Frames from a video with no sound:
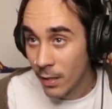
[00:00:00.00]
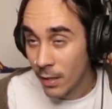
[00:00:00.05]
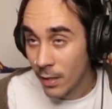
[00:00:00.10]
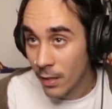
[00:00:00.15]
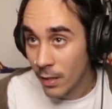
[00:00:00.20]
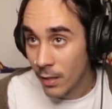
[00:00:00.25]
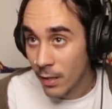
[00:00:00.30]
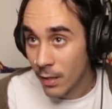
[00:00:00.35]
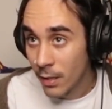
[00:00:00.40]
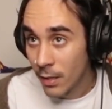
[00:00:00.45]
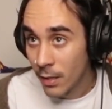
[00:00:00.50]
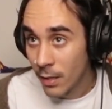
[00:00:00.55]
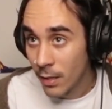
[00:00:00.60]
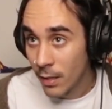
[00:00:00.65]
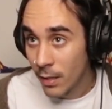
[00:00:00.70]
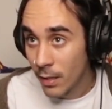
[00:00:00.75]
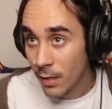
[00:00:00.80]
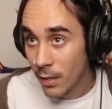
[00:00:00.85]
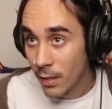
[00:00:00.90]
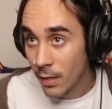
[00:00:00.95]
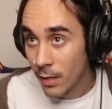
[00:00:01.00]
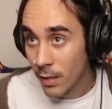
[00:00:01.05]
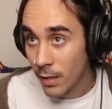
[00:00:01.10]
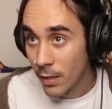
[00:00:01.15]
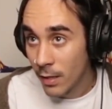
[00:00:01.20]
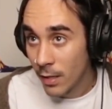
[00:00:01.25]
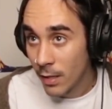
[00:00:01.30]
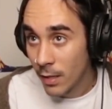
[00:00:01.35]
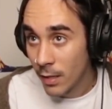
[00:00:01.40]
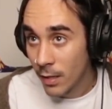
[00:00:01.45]

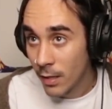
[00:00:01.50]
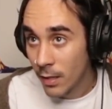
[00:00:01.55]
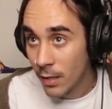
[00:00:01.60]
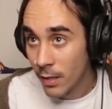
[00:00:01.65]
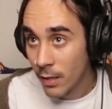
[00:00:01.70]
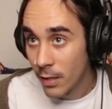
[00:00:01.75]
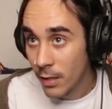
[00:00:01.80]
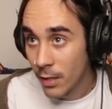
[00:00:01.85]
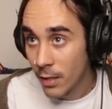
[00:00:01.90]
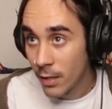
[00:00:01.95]
(no one is talking)